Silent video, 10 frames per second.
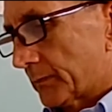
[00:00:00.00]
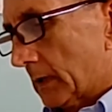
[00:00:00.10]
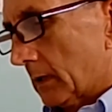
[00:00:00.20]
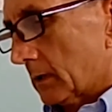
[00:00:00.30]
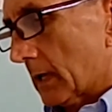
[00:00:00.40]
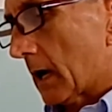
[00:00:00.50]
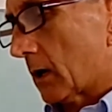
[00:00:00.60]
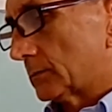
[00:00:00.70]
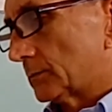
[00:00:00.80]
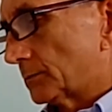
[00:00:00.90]
Now,
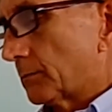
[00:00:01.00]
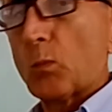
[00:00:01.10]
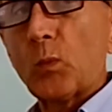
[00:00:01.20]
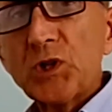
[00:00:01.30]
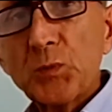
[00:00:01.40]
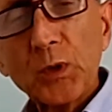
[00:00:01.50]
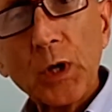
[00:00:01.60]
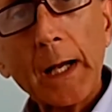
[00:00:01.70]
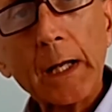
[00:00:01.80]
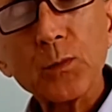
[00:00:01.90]
which
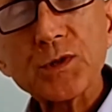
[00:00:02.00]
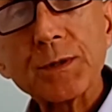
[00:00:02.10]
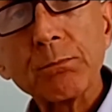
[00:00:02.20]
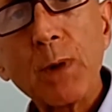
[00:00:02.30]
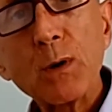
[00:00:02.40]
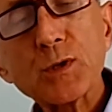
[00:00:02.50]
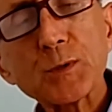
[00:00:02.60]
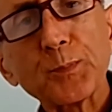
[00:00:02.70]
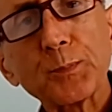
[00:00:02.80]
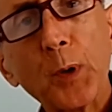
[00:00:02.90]
colour was the most
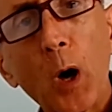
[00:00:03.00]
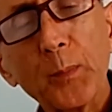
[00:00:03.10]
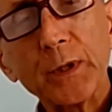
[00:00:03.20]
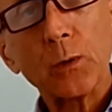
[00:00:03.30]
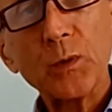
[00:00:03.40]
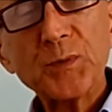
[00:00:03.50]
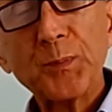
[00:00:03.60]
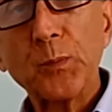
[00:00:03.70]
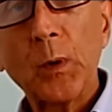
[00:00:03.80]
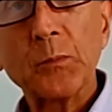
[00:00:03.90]
popular?
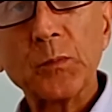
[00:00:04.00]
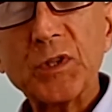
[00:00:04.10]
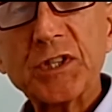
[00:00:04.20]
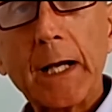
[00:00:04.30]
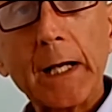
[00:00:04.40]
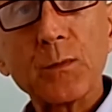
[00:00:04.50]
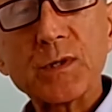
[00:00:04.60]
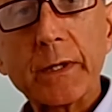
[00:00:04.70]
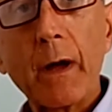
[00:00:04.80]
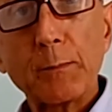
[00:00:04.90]
Which colour was
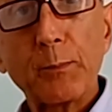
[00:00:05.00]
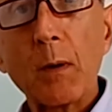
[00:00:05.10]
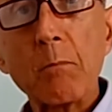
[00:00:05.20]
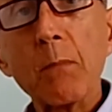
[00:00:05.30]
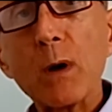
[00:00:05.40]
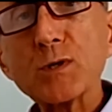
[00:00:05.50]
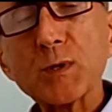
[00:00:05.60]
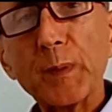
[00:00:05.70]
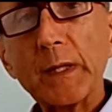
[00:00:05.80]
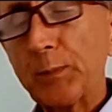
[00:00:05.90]
liked by
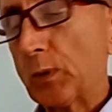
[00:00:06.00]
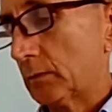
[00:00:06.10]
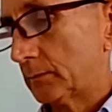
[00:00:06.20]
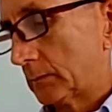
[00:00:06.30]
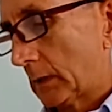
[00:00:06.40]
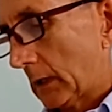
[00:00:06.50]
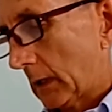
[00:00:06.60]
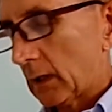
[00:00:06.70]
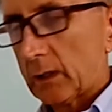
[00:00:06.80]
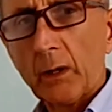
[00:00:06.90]
most people?
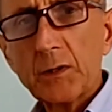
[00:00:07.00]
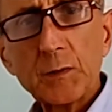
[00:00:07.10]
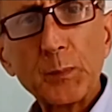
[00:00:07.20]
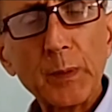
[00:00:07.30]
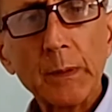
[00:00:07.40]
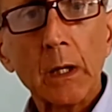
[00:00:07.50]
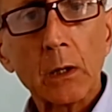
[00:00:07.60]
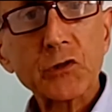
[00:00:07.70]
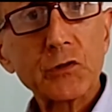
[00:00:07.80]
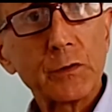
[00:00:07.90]
Lots
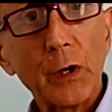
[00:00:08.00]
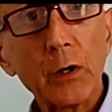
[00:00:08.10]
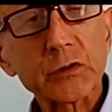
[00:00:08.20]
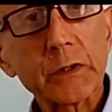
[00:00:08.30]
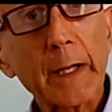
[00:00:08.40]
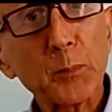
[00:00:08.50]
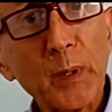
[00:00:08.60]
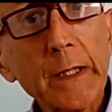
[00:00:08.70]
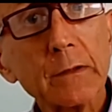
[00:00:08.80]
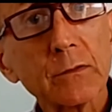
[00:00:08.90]
of girls like
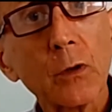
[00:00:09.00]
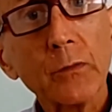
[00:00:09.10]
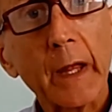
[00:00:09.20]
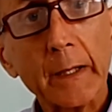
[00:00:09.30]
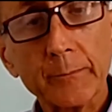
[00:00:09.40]
pink, don't they?